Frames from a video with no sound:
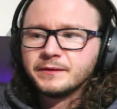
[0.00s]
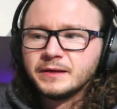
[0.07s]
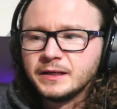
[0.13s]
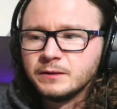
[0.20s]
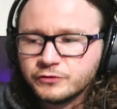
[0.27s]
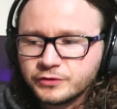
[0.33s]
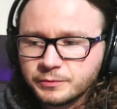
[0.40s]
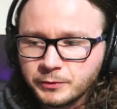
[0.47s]
it
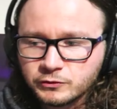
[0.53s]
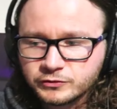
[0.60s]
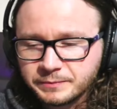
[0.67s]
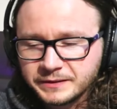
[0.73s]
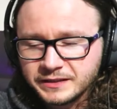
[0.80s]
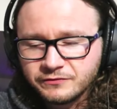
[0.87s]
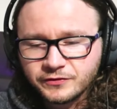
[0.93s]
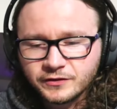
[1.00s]
was supposed to
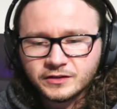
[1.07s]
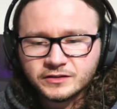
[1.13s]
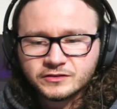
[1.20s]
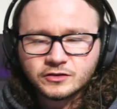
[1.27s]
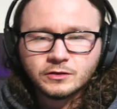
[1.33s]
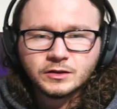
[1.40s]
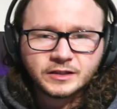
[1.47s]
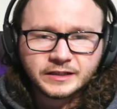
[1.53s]
be for is
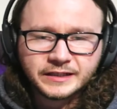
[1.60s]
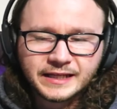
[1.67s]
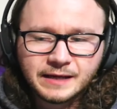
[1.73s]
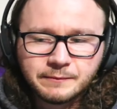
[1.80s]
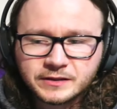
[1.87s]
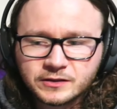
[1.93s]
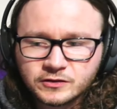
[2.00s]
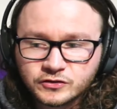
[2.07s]
no longer there
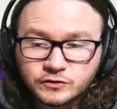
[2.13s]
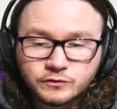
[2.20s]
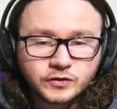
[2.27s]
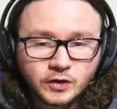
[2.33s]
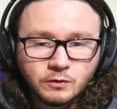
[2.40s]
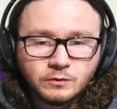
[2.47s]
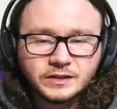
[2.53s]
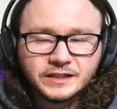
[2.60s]
because you
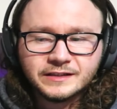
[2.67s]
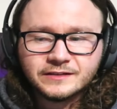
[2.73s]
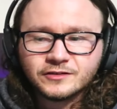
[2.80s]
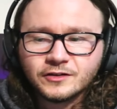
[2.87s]
stole it.